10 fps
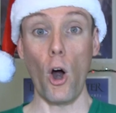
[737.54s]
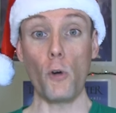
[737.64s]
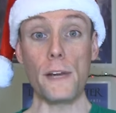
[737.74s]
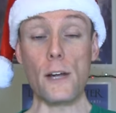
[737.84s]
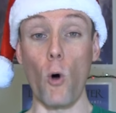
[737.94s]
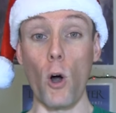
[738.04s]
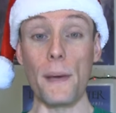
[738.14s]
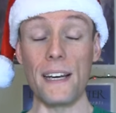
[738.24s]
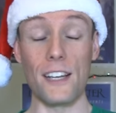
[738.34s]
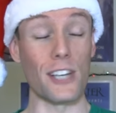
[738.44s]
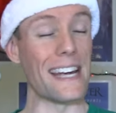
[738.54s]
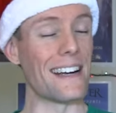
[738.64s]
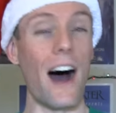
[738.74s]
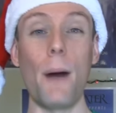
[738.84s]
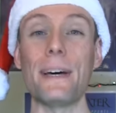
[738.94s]
Harvey Korman is a
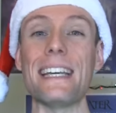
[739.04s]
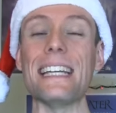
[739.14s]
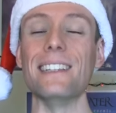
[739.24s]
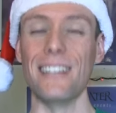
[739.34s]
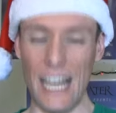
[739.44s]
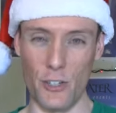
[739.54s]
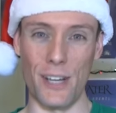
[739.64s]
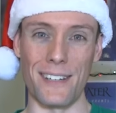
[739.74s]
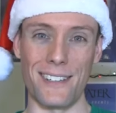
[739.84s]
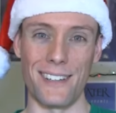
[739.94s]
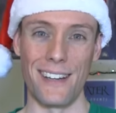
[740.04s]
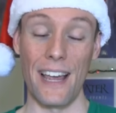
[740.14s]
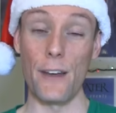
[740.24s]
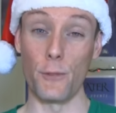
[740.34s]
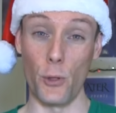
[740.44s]
comedy legend.
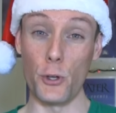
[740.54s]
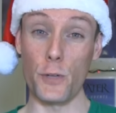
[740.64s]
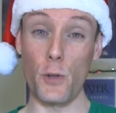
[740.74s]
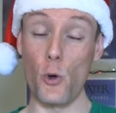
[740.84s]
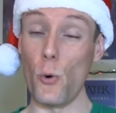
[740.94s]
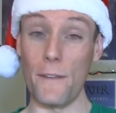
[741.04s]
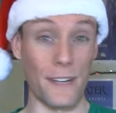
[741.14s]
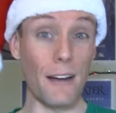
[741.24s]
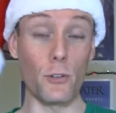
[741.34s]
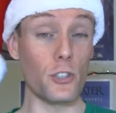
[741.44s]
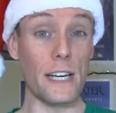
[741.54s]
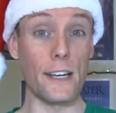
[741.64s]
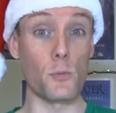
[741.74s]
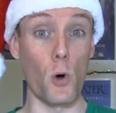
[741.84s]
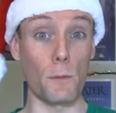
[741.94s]
And for those of you who have never seen
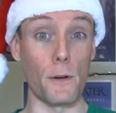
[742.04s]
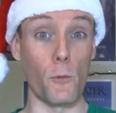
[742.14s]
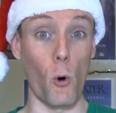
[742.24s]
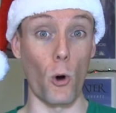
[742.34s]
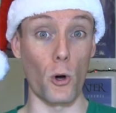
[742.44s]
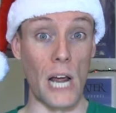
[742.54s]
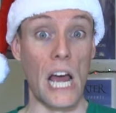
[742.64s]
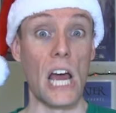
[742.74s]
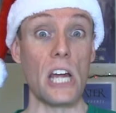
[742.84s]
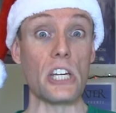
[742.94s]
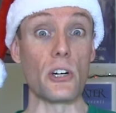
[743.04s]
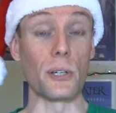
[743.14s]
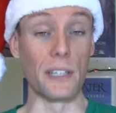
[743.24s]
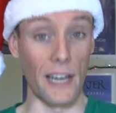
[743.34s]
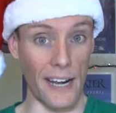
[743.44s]
his work before,
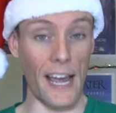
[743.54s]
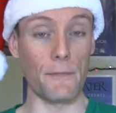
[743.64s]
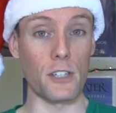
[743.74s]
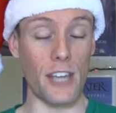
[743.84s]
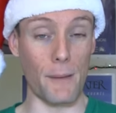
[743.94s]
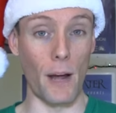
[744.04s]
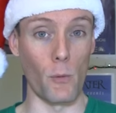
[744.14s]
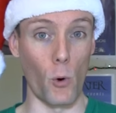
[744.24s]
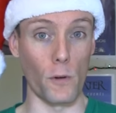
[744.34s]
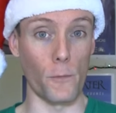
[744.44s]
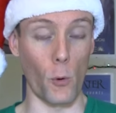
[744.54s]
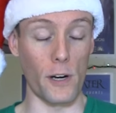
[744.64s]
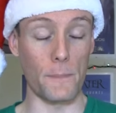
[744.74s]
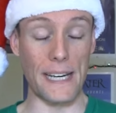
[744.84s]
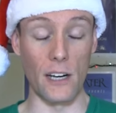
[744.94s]
you're gonna have to take my word
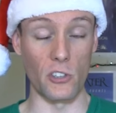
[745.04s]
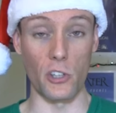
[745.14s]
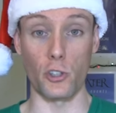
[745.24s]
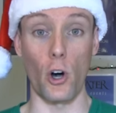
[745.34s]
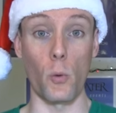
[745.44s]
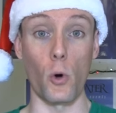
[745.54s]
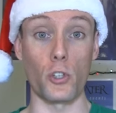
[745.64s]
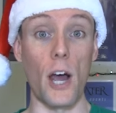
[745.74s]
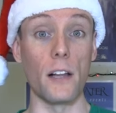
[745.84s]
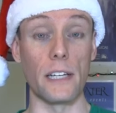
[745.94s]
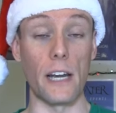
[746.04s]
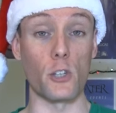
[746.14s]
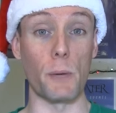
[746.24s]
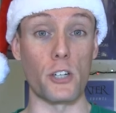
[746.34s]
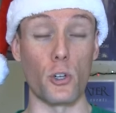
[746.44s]
for it, because the Star Wars Holiday
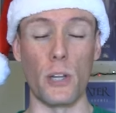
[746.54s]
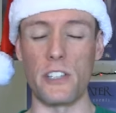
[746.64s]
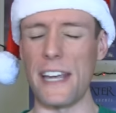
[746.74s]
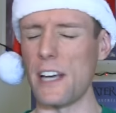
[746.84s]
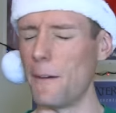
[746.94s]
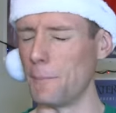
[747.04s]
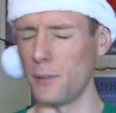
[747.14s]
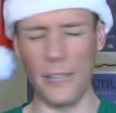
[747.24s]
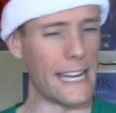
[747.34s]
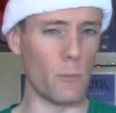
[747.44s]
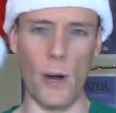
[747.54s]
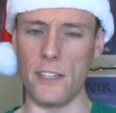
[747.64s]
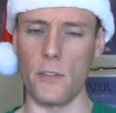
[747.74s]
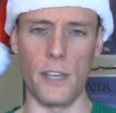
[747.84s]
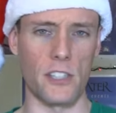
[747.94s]
Special is a complete
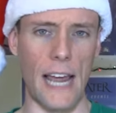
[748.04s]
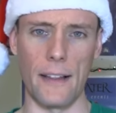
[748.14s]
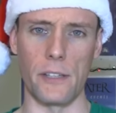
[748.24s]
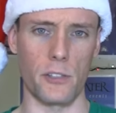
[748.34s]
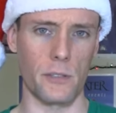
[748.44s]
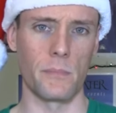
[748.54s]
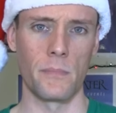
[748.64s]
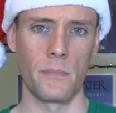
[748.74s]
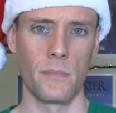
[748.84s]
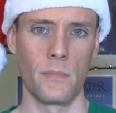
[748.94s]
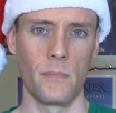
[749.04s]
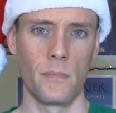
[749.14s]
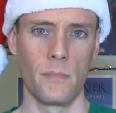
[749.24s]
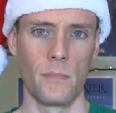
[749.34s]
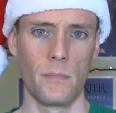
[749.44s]
waste of his talents.
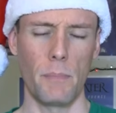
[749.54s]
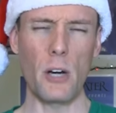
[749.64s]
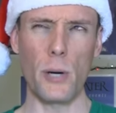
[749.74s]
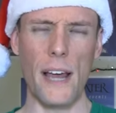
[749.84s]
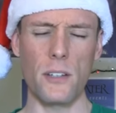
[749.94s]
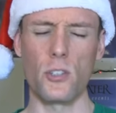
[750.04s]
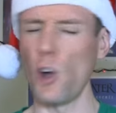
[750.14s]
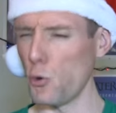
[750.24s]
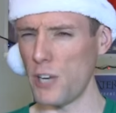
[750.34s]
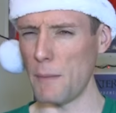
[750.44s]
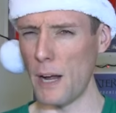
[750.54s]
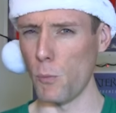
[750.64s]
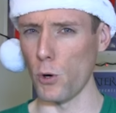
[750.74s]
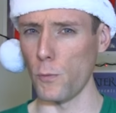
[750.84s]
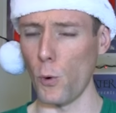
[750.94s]
Better yet, don't take my
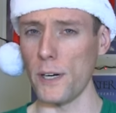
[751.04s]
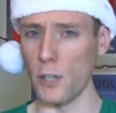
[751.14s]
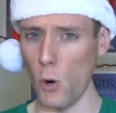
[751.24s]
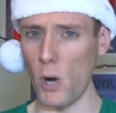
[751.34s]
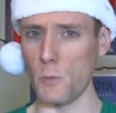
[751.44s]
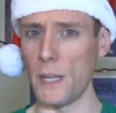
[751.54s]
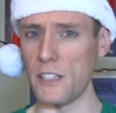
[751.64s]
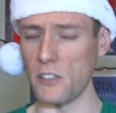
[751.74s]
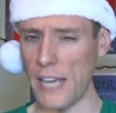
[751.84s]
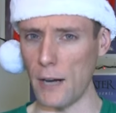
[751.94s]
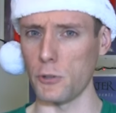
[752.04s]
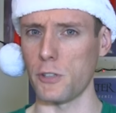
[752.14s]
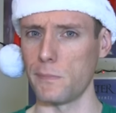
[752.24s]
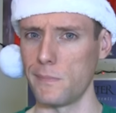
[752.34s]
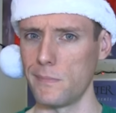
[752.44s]
word for it and go watch Blazing Saddles.